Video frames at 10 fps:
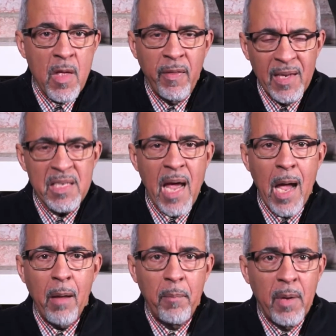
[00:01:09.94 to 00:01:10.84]
This
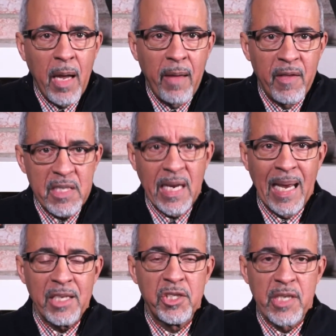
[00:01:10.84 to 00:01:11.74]
time and this
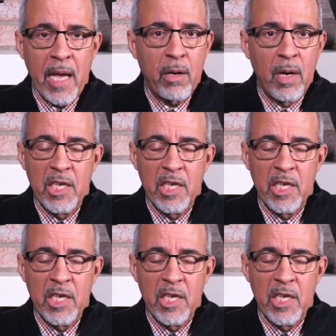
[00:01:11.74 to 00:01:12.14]
election cycle